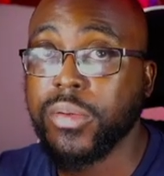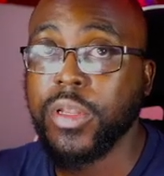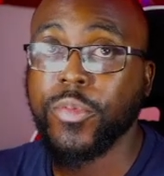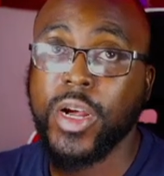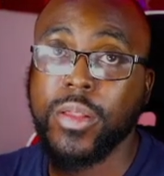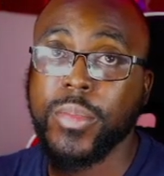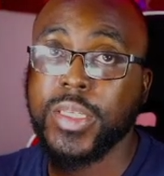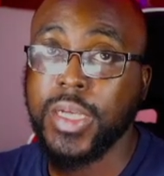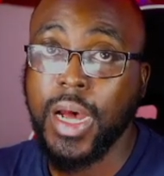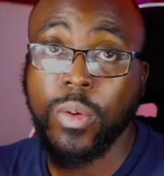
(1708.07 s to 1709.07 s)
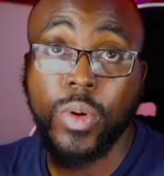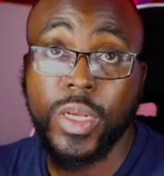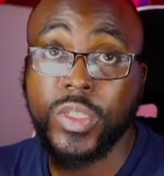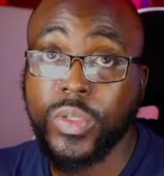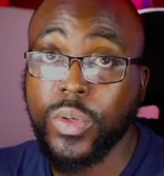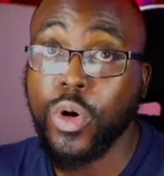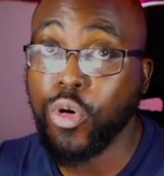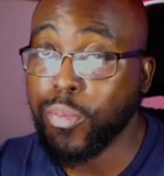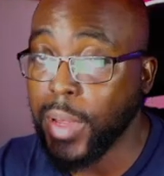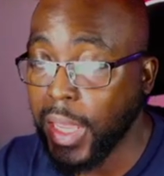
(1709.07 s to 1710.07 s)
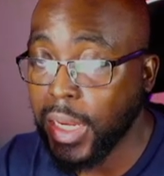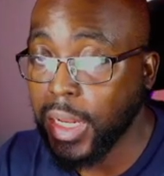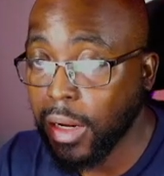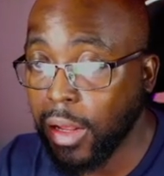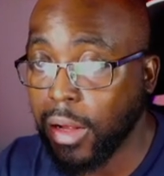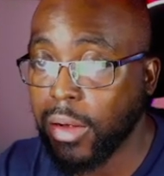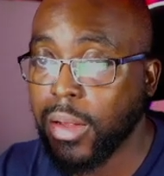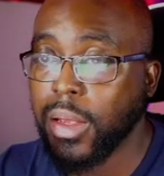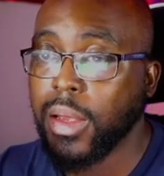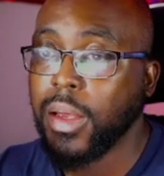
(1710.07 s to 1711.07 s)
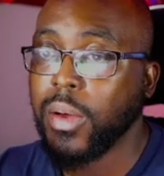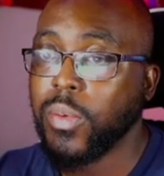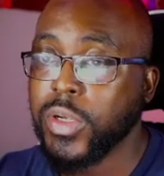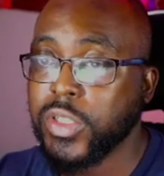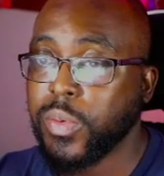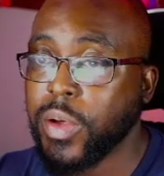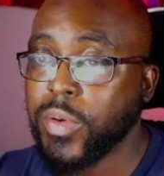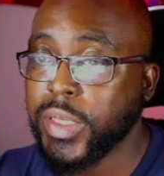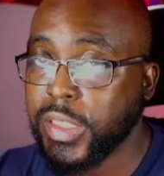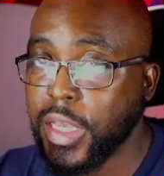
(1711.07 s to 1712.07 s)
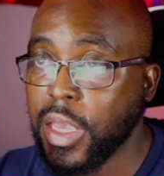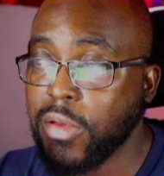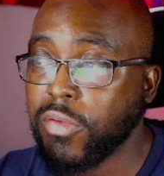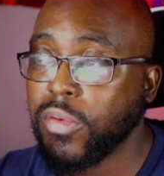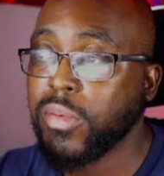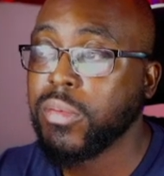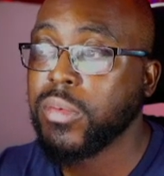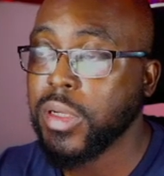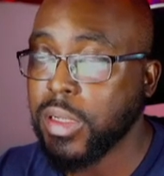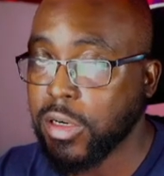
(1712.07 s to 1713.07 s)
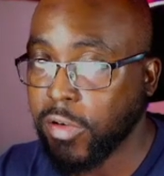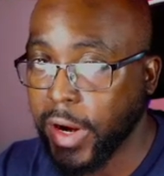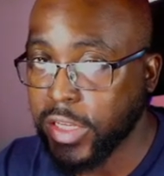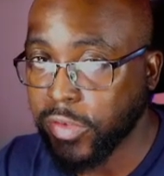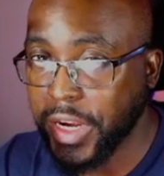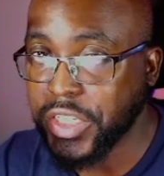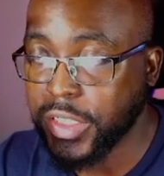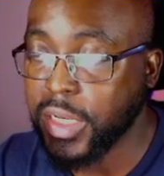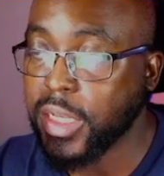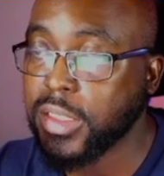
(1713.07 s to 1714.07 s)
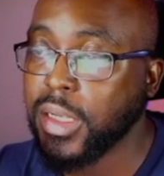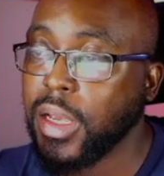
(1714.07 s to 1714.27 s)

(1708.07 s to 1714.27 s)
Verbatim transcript: The problem is God wants us to obey the law once we receive Christ's righteousness.